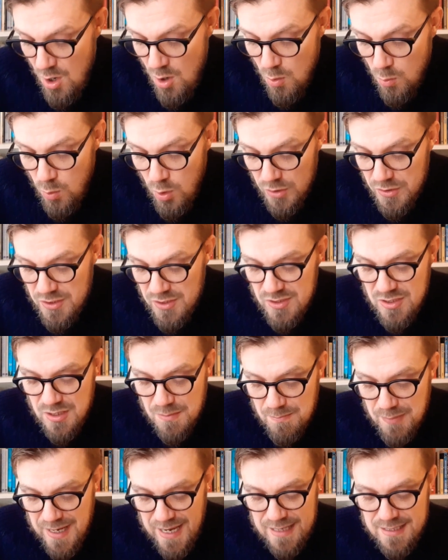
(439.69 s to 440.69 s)
What does the
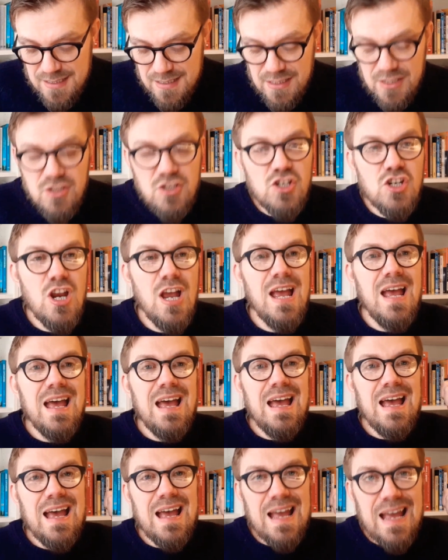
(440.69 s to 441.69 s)
passage
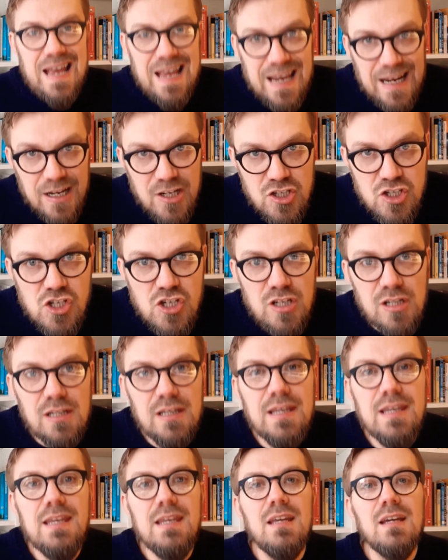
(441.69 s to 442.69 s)

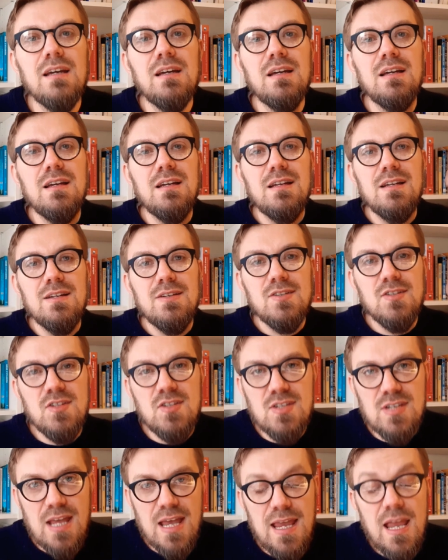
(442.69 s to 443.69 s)
actually
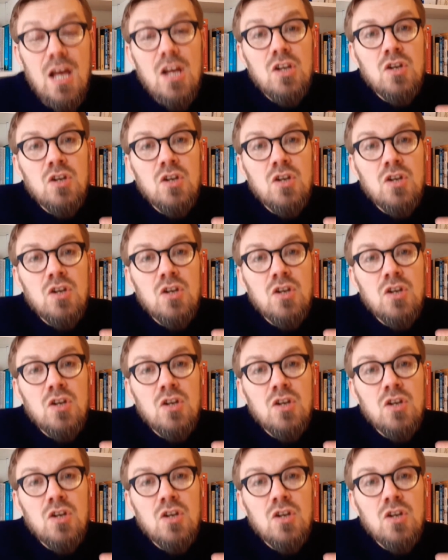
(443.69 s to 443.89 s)
say?